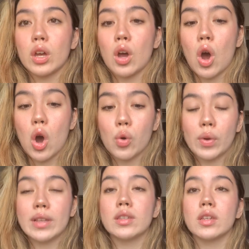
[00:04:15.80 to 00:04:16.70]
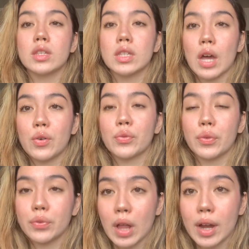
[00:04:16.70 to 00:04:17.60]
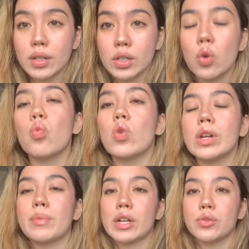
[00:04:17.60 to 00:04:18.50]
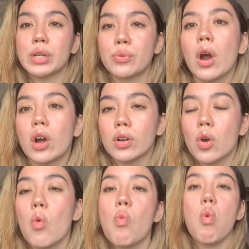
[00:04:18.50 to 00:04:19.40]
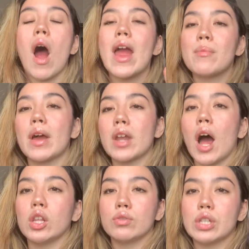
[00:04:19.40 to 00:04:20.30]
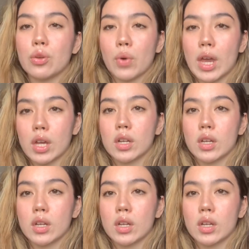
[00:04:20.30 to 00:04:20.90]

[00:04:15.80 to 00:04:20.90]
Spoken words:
always self-reflect. What am I doing wrong? Why am I not losing weight?